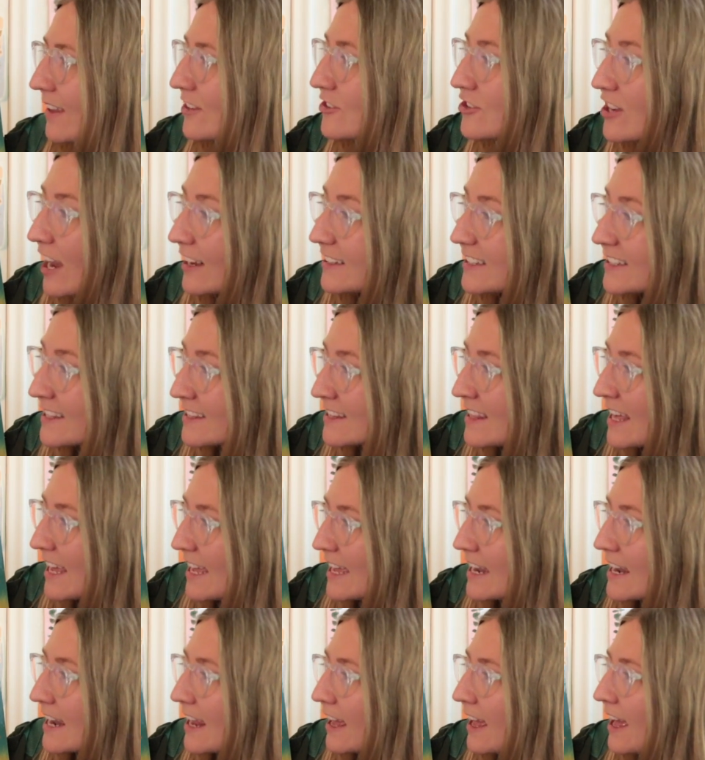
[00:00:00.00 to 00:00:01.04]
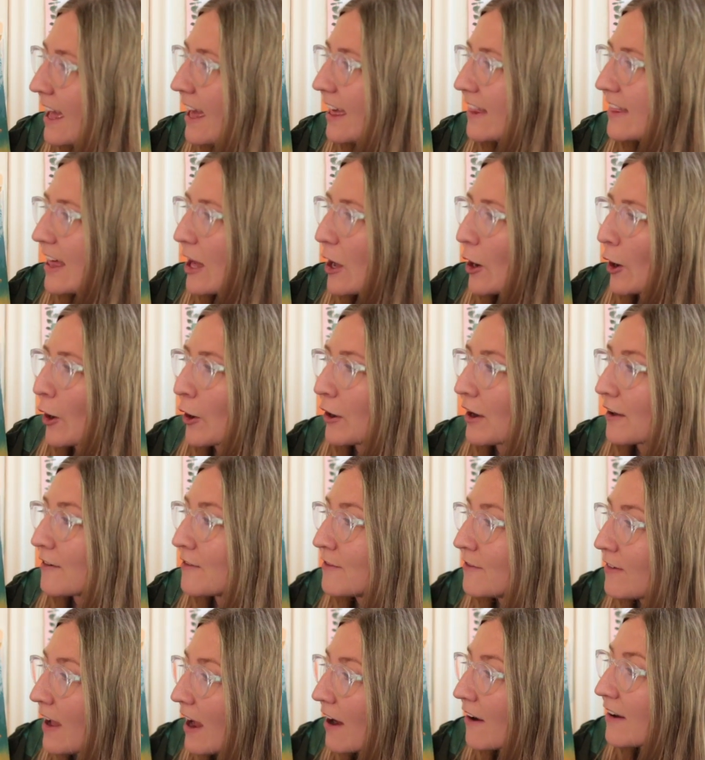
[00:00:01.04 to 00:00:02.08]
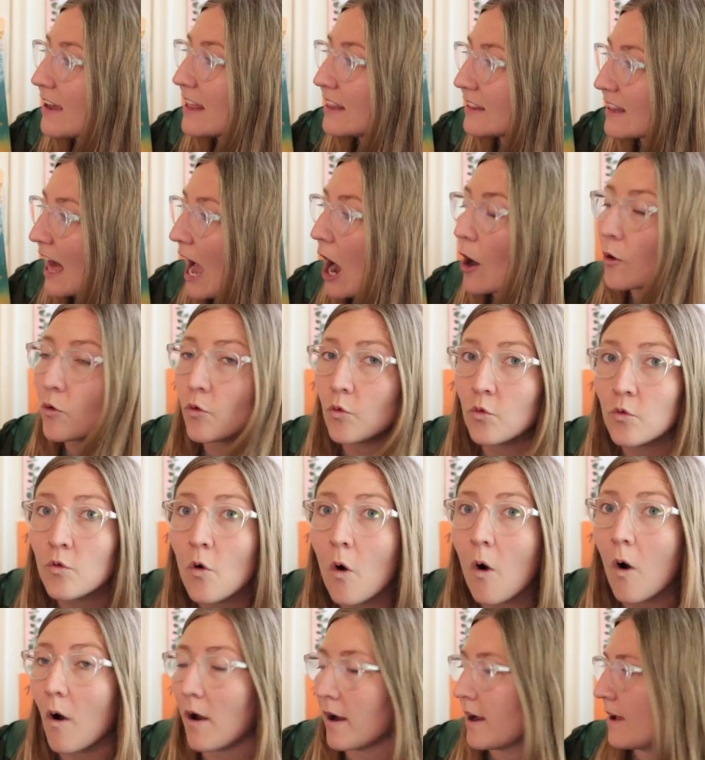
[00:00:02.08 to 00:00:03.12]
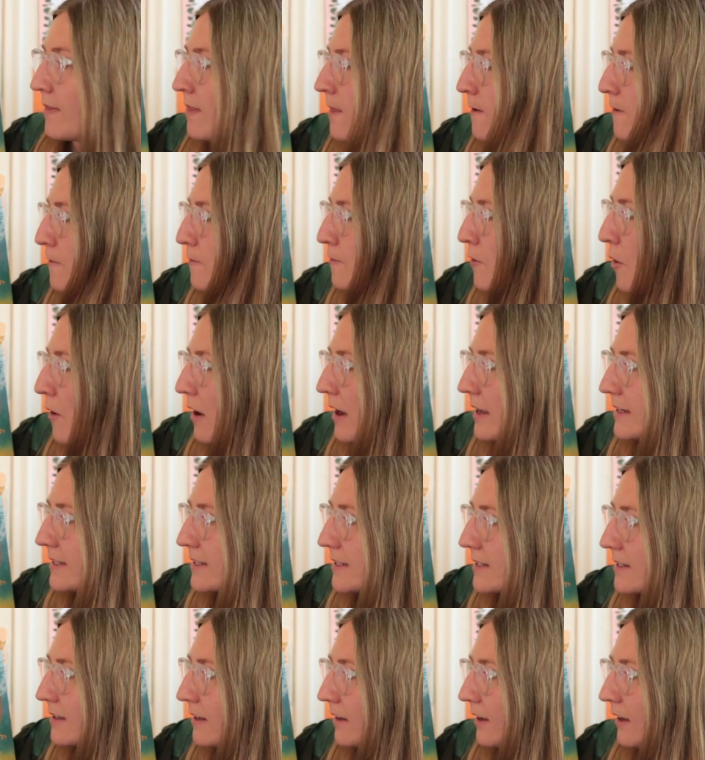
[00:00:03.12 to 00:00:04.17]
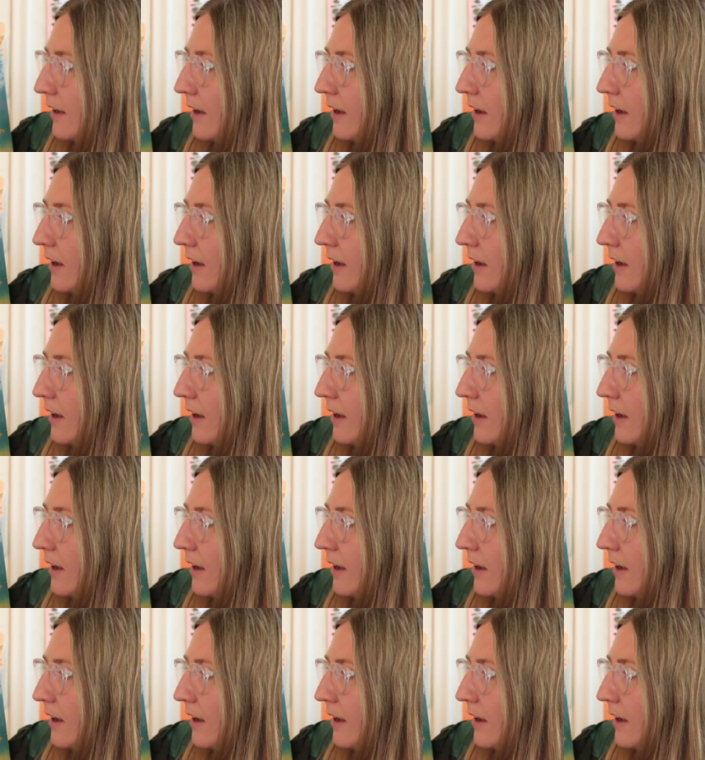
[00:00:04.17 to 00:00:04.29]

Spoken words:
Just then, they heard a very loud roar in the forest.